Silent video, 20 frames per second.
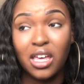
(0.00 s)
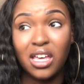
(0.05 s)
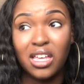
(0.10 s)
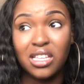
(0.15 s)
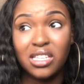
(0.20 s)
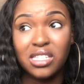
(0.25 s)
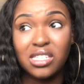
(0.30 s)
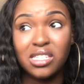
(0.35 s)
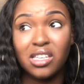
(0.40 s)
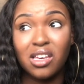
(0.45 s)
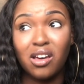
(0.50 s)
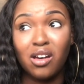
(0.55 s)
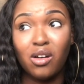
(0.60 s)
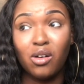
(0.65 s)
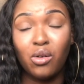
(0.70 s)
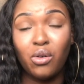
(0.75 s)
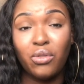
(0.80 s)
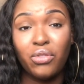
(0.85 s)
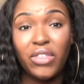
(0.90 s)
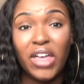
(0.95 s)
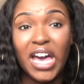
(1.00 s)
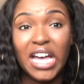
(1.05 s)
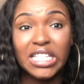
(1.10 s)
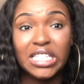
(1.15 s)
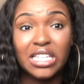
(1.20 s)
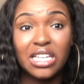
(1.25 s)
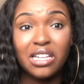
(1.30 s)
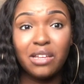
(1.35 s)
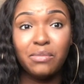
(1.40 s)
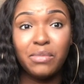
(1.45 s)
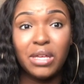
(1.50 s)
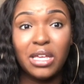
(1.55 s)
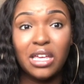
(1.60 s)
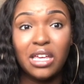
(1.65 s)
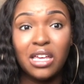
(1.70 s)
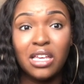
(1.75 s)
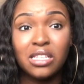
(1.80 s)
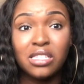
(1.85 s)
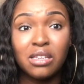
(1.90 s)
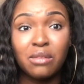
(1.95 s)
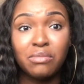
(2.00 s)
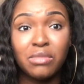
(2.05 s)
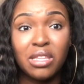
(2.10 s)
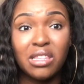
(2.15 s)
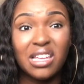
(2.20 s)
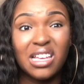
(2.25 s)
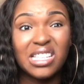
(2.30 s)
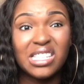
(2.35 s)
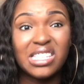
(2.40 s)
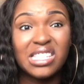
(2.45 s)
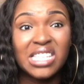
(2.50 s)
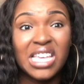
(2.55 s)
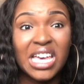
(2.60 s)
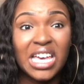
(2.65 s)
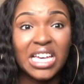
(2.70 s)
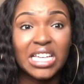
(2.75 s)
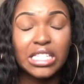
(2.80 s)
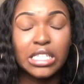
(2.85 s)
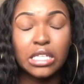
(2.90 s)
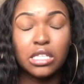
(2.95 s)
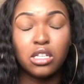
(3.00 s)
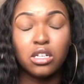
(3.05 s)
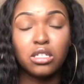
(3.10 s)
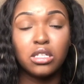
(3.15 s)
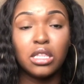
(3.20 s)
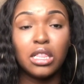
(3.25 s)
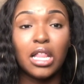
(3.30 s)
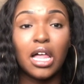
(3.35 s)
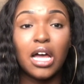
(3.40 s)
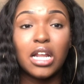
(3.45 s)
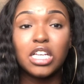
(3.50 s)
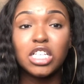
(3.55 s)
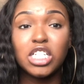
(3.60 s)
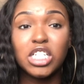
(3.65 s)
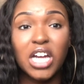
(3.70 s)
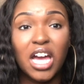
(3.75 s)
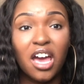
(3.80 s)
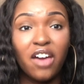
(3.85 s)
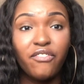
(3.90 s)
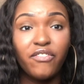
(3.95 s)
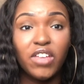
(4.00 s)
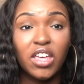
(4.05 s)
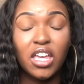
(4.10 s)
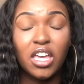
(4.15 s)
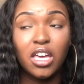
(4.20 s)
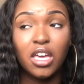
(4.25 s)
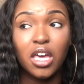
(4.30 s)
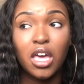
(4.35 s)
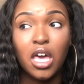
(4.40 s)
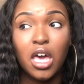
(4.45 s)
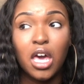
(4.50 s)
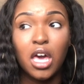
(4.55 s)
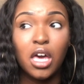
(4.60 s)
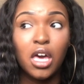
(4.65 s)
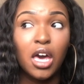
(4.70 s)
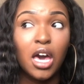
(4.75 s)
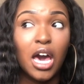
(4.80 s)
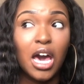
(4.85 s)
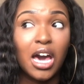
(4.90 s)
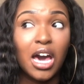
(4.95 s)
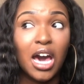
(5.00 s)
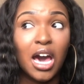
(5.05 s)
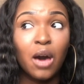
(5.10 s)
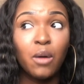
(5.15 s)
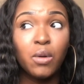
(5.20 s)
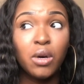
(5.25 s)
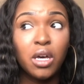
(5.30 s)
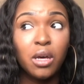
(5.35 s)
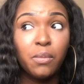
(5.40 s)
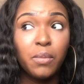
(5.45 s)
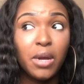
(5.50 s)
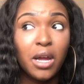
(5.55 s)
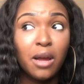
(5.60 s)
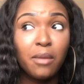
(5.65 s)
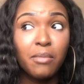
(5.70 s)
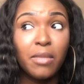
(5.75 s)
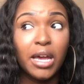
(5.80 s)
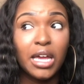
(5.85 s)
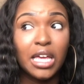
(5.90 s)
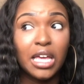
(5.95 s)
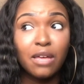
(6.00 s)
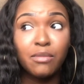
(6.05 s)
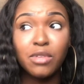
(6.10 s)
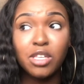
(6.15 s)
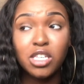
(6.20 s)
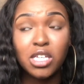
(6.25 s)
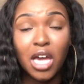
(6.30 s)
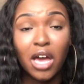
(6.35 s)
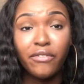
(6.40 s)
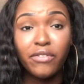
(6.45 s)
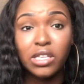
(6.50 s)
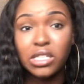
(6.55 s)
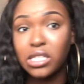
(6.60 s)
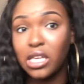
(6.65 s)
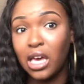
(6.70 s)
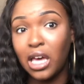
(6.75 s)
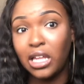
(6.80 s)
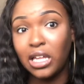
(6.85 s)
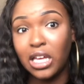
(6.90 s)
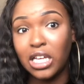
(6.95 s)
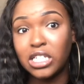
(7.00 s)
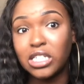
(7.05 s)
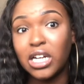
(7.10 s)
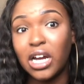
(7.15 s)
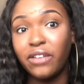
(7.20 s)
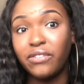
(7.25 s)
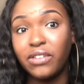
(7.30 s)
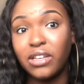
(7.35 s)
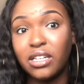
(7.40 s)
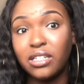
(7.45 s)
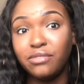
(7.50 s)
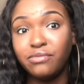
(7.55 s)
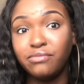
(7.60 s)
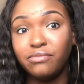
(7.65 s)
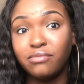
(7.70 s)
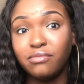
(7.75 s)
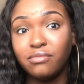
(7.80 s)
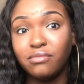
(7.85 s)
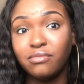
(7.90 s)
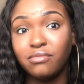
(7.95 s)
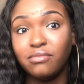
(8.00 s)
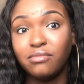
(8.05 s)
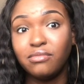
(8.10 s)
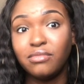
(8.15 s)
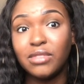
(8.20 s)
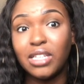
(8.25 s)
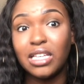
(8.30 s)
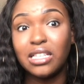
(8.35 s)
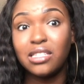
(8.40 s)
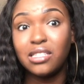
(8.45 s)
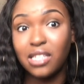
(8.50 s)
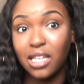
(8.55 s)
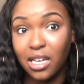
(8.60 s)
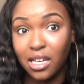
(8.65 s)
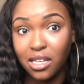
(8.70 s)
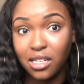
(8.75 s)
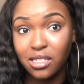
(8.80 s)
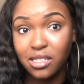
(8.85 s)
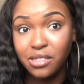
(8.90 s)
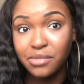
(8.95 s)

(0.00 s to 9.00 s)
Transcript: And so that's gonna be something that sucks. There's a lot of traffic. I would compare Miami's traffic to LA traffic. It sucks.